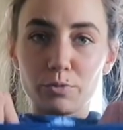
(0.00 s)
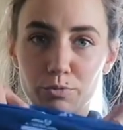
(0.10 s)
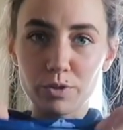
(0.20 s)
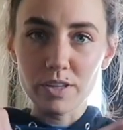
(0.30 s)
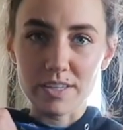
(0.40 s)
they're
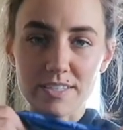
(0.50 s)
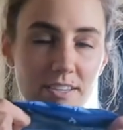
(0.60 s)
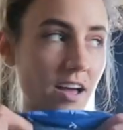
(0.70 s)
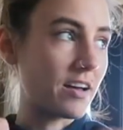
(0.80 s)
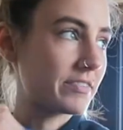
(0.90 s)
really
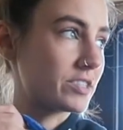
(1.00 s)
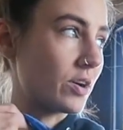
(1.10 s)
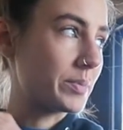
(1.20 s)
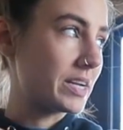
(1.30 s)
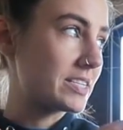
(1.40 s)
soft
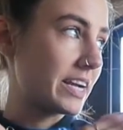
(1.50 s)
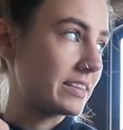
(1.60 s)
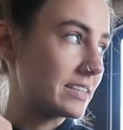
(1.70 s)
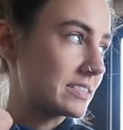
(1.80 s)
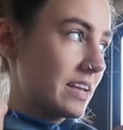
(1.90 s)
so i'm gonna
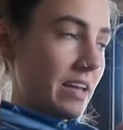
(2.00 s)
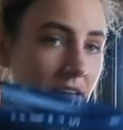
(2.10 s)
take this